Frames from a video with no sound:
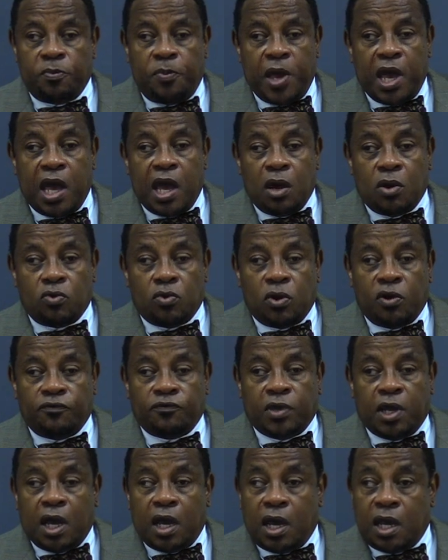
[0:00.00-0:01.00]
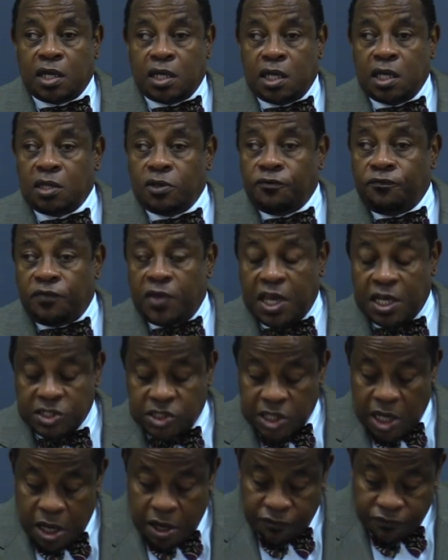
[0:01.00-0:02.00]
the power of God in the
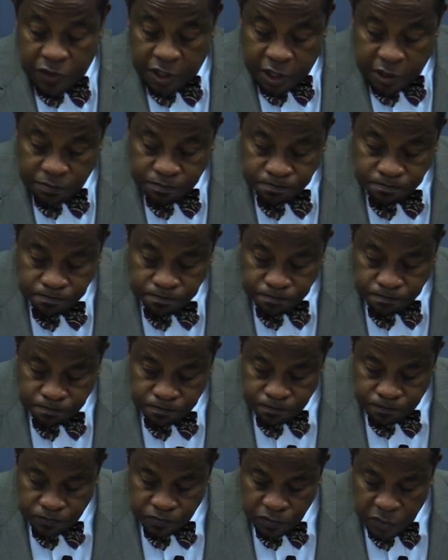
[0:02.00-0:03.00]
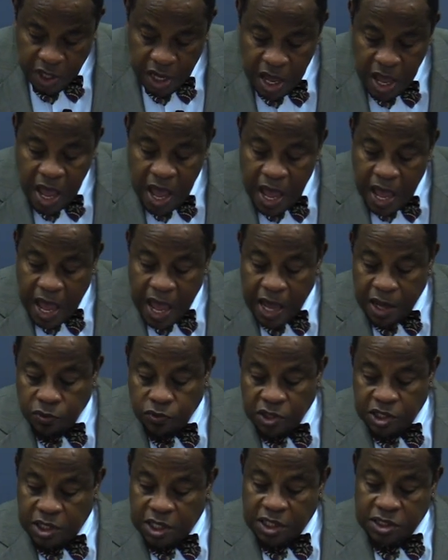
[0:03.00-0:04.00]
face of them. I
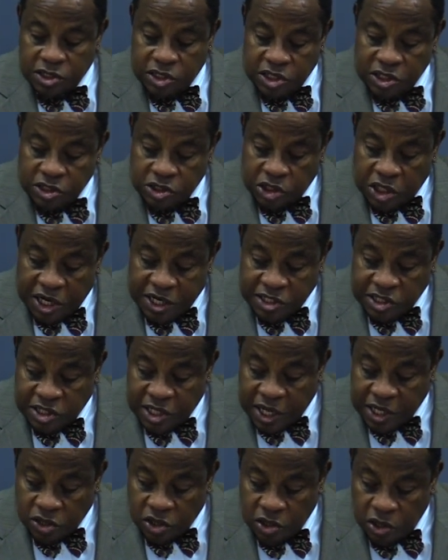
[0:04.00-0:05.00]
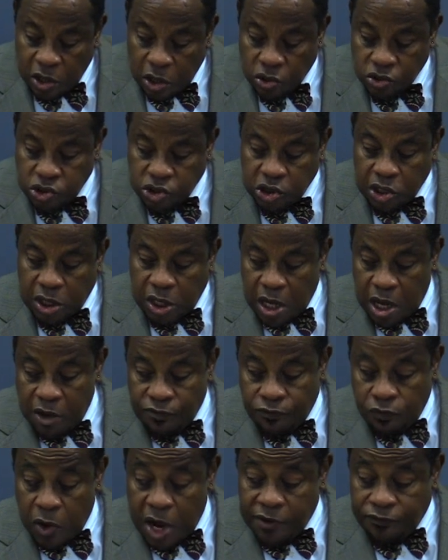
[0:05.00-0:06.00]
would then suggest that the notion
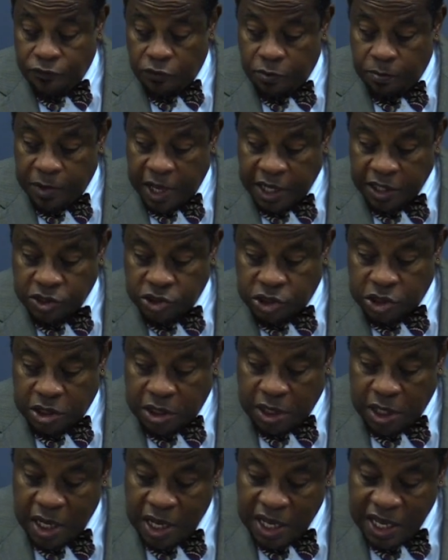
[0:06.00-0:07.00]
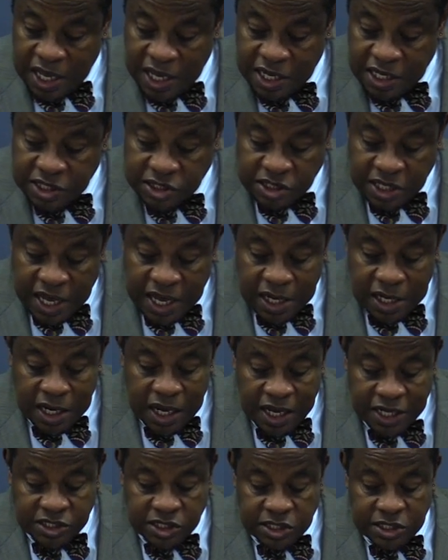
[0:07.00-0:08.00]
of reformation is a
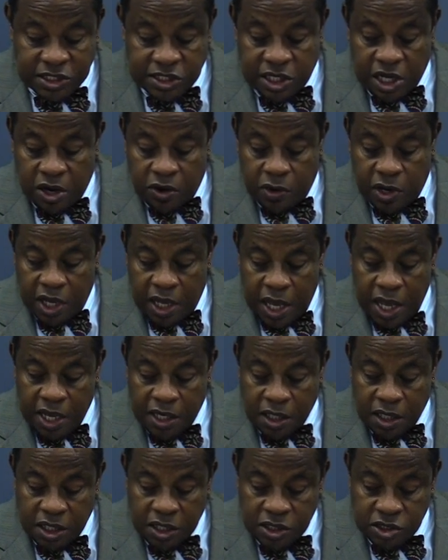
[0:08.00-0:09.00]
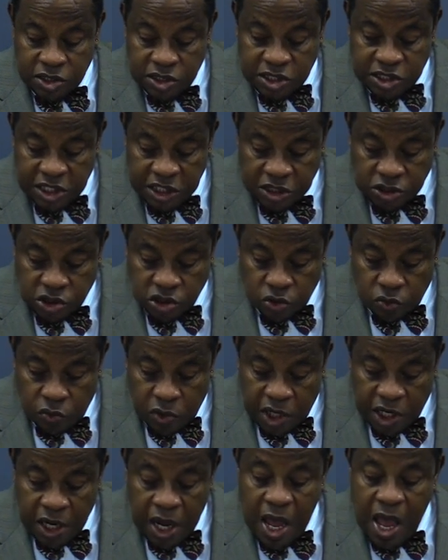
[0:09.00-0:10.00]
necessary and
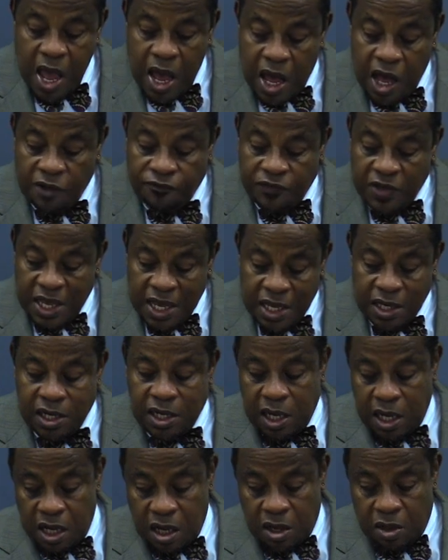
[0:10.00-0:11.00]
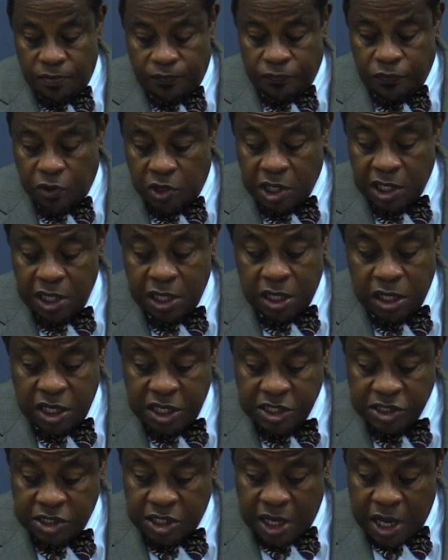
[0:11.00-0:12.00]
constituent of any helpful
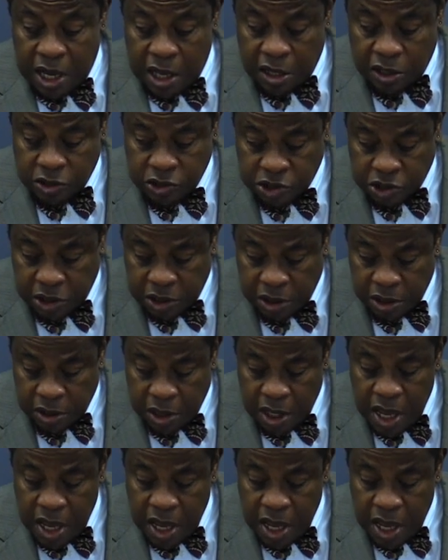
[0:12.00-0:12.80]
ecclesiology.